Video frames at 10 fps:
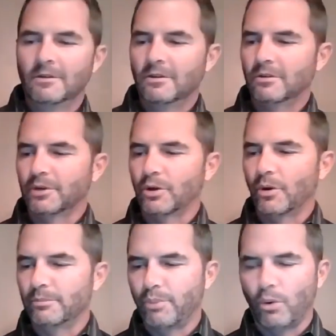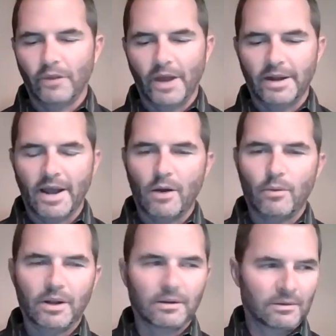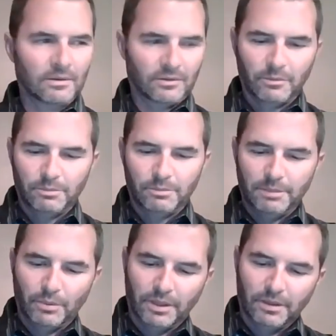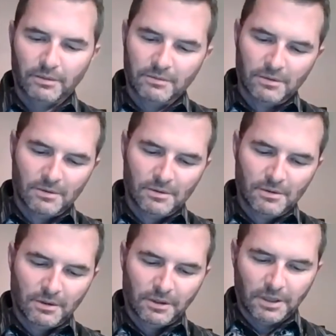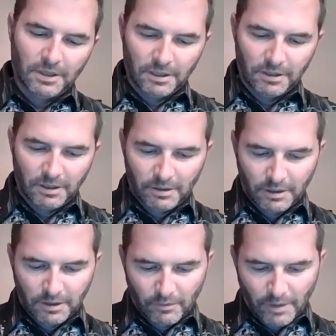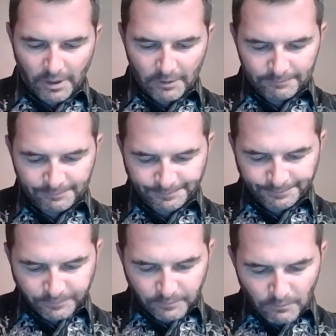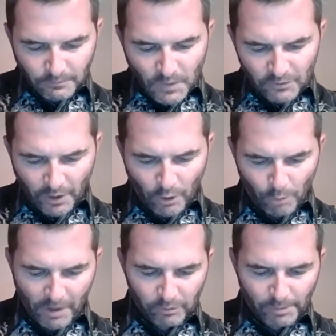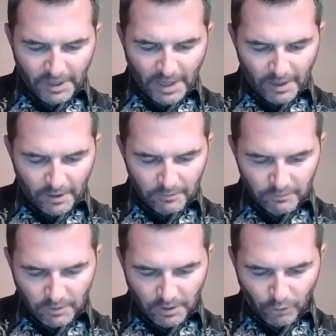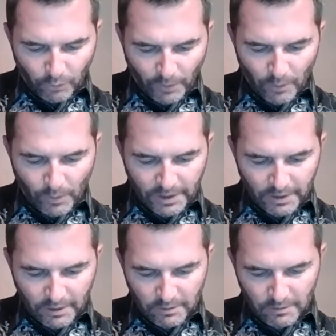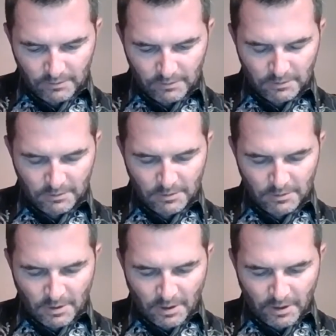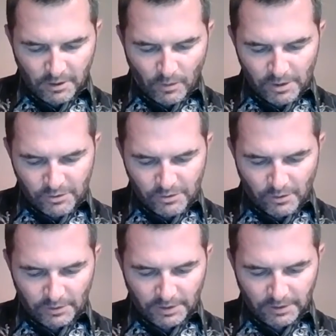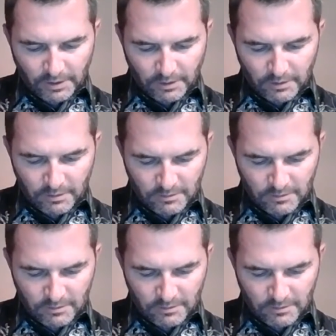I'm gonna go ahead and pour that now. Some of you people get in here and get ready. So I hope everybody had a great weekend. I know I certainly did.